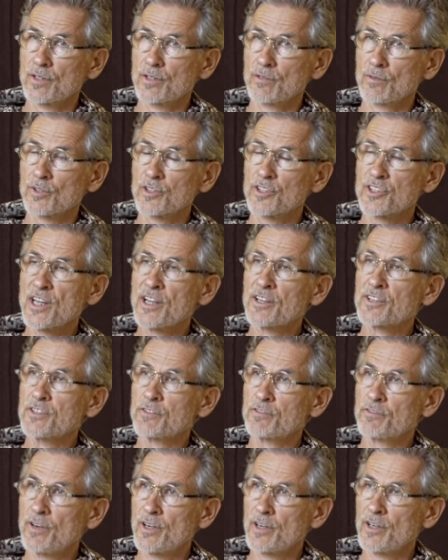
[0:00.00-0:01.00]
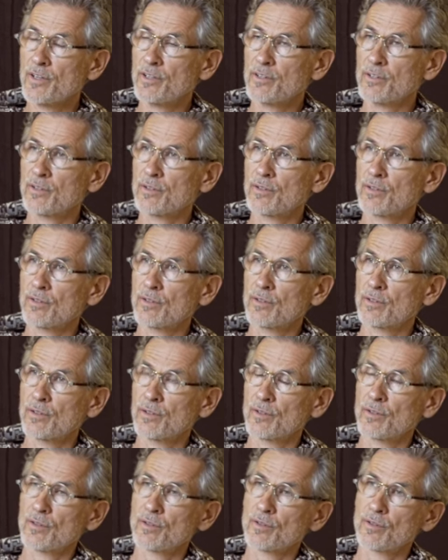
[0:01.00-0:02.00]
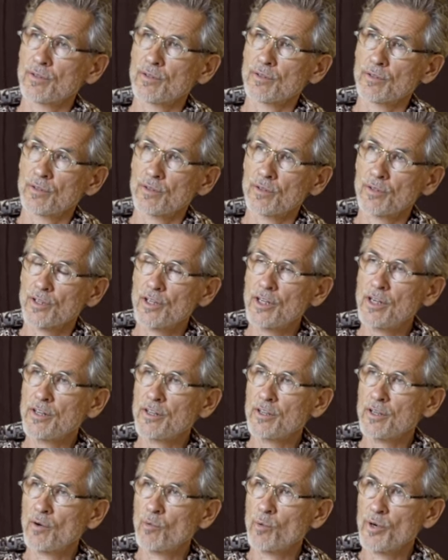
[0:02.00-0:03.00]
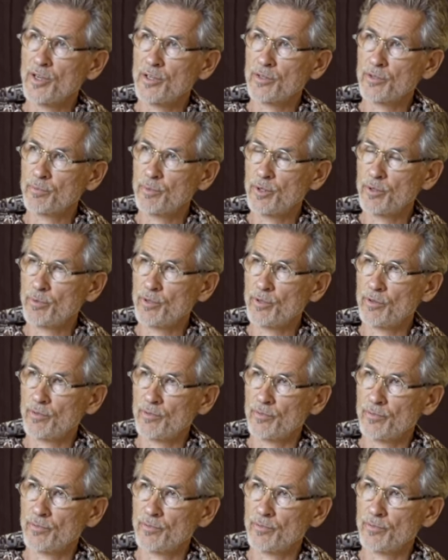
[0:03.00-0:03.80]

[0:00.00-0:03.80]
what sanctified killing awakened people,